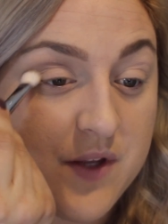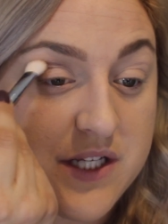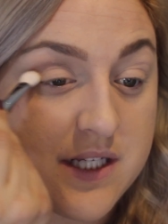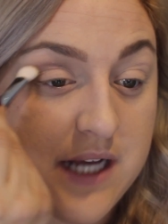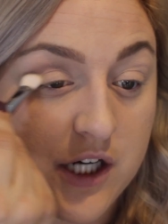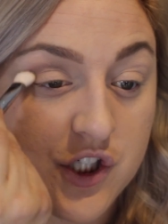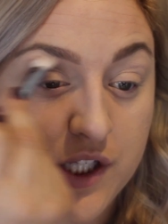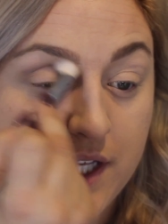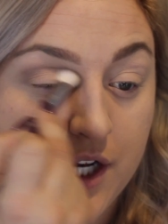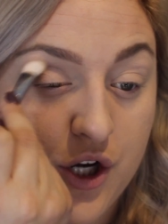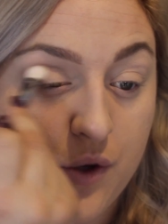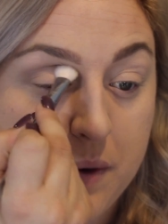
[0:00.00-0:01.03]
This is actually
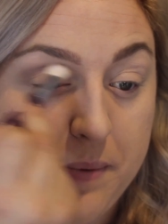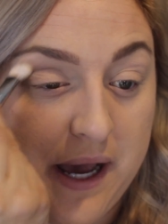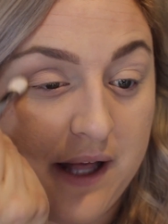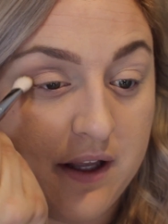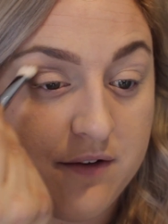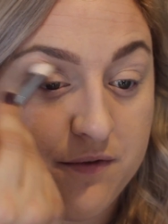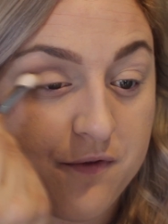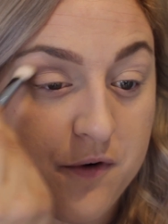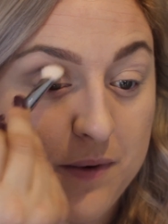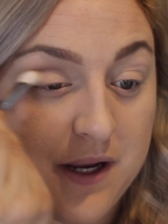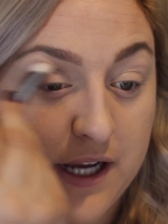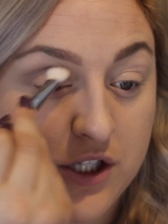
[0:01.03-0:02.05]
like a newer palette
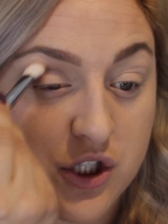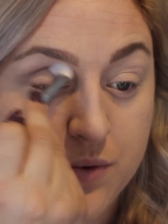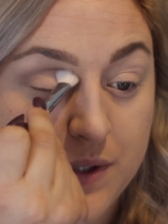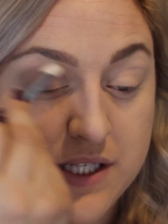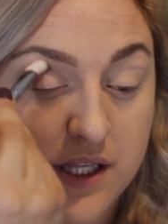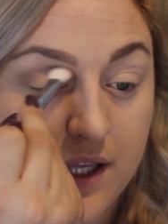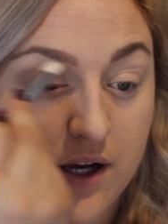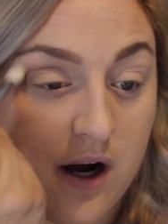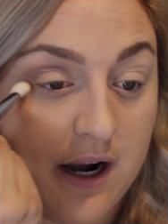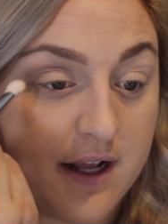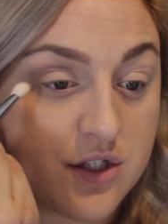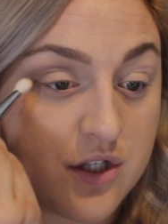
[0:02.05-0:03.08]
for me. I just recently
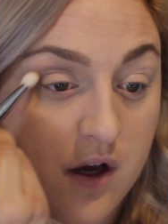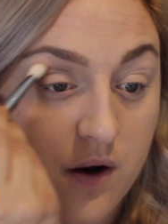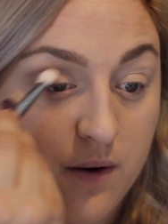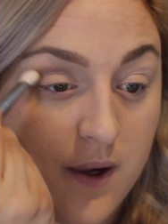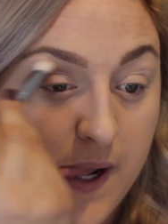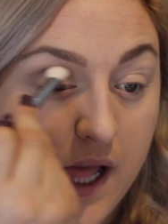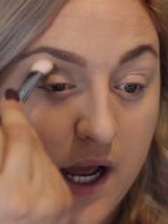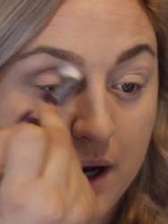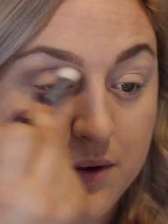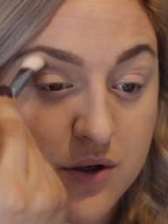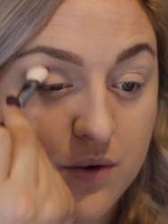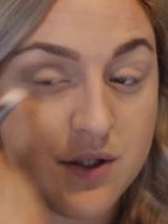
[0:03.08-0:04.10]
got it so
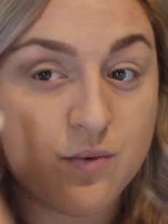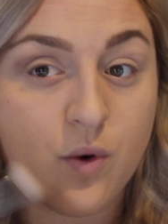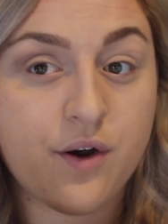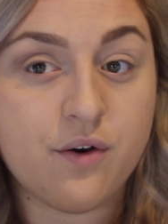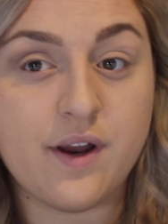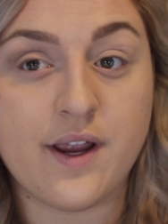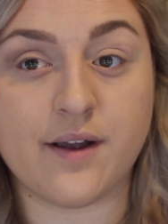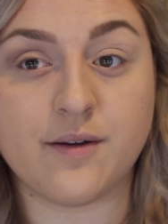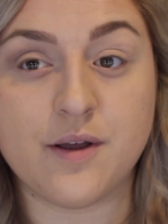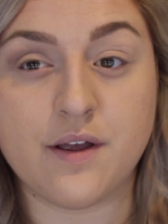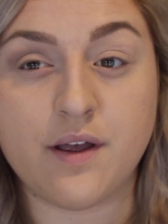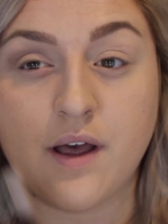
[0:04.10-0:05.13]
I was always wondering
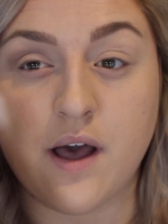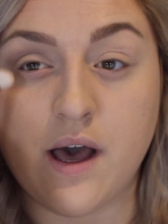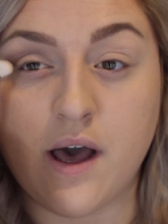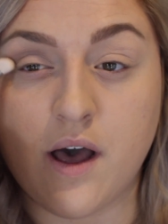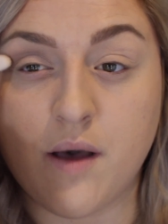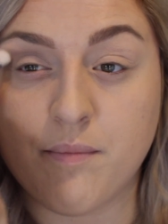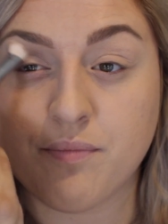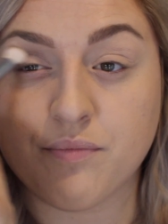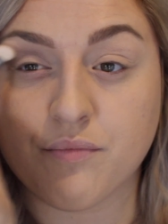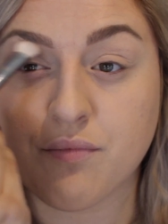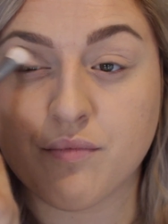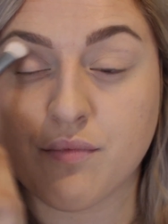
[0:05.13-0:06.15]
um,
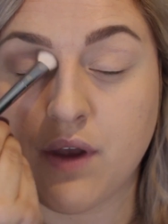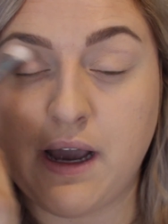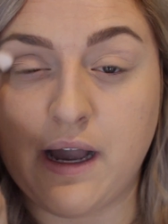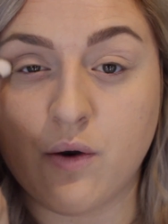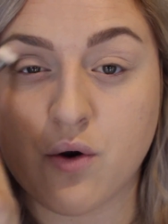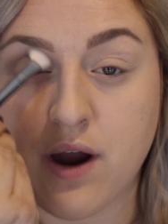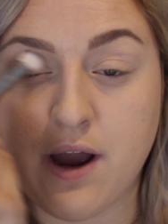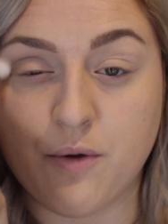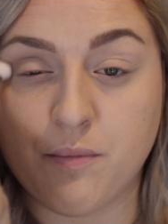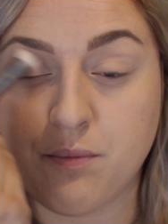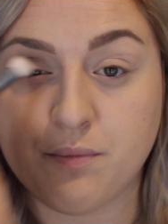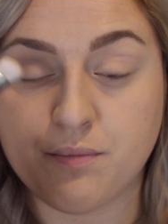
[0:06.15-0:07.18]
how
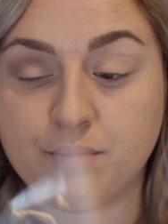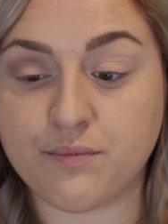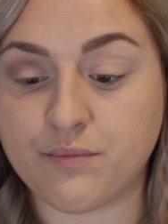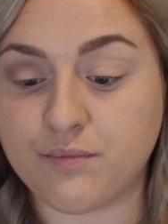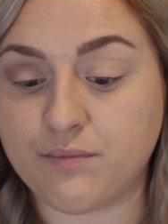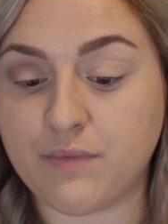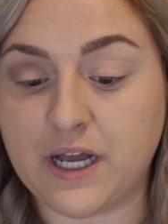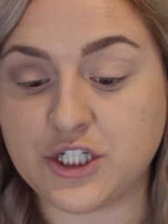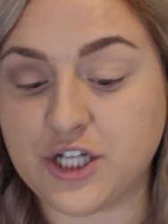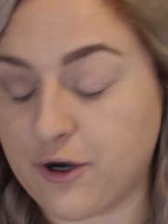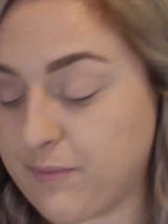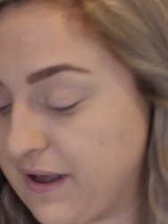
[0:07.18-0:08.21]
Crown
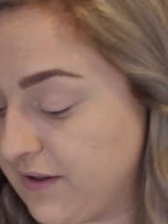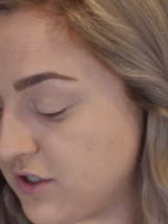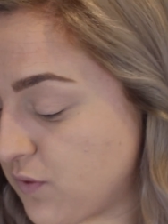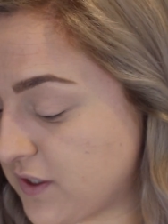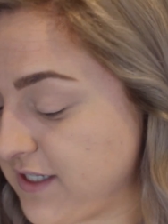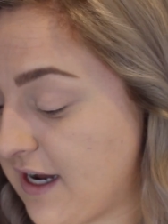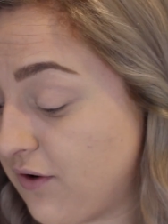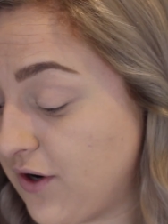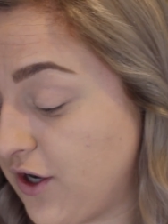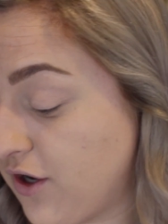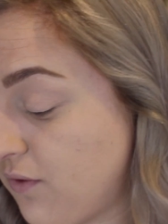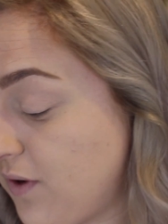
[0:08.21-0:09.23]
eyeshadow palettes worked out
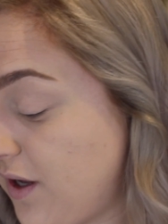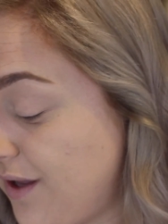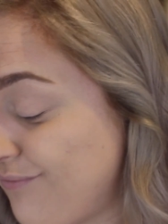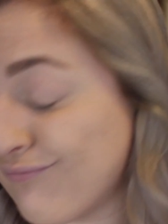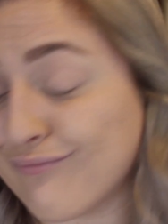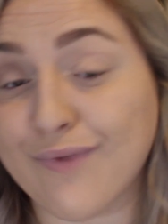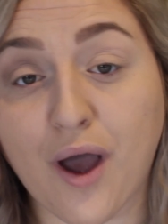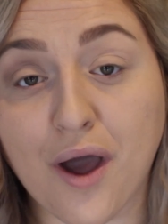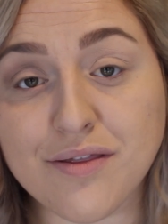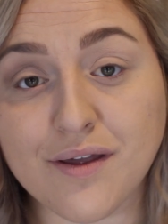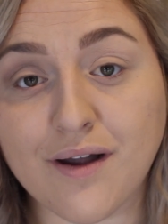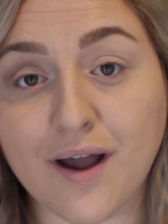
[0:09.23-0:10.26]
and you know what?
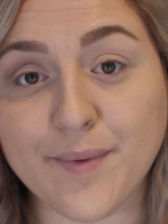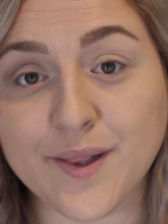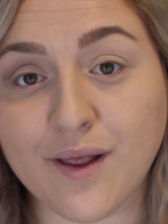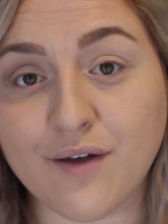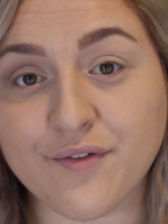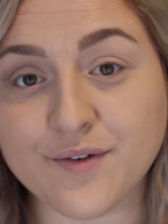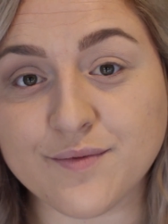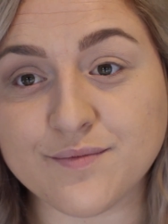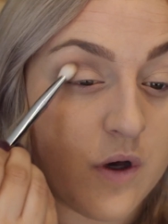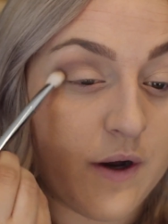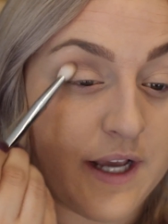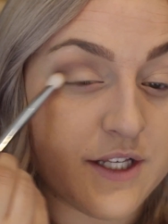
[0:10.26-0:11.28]
I think I'm in love.
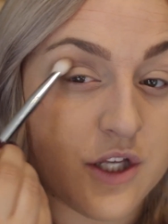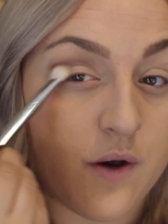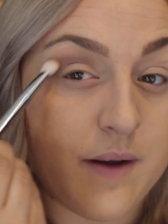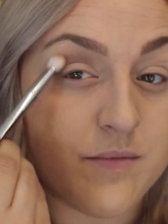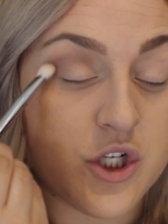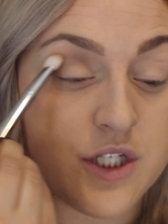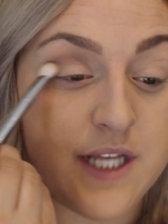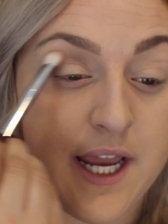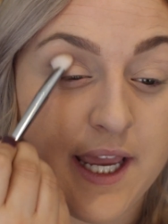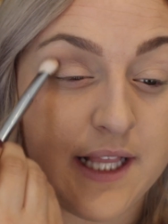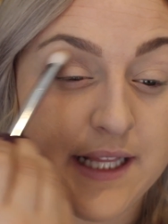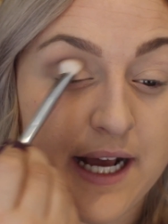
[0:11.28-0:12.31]
Okay so I'm just
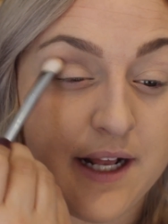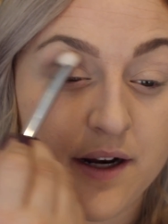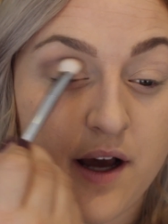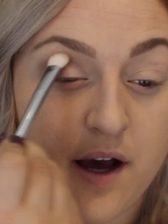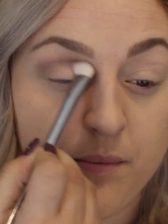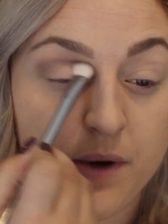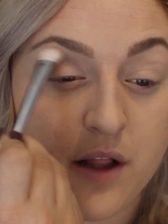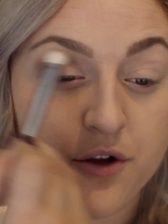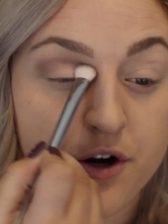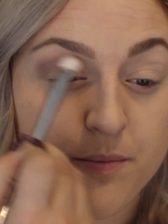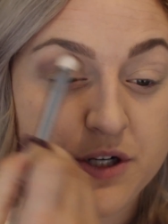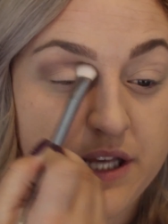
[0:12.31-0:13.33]
taking that um,
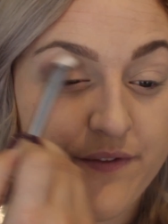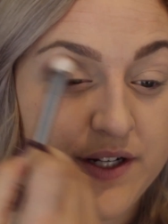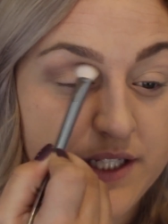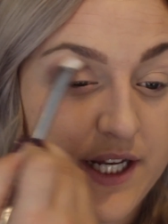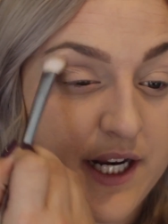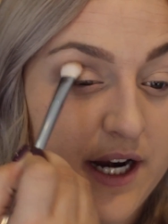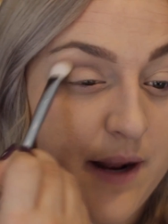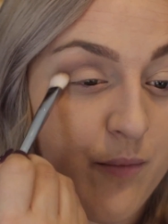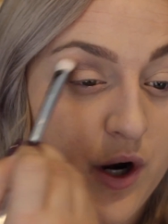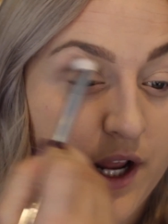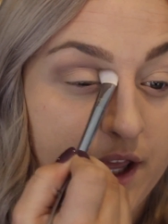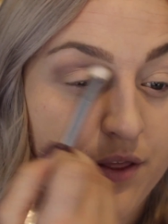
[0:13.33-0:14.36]
color number 17 and I'm
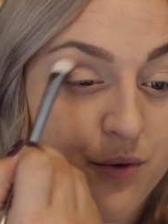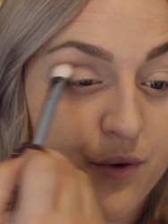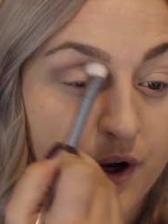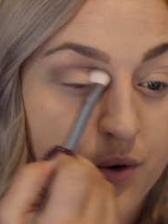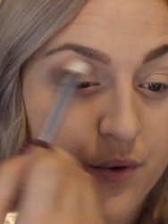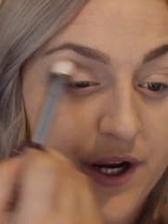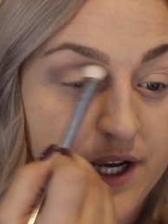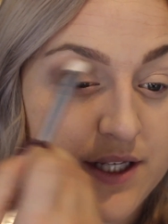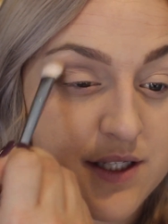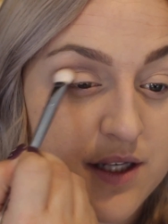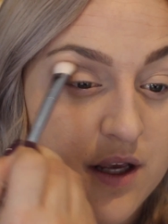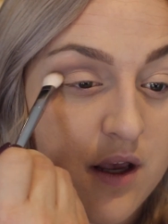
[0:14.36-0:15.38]
running it through the
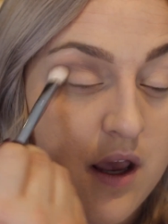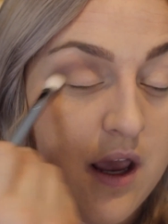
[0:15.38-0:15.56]
crease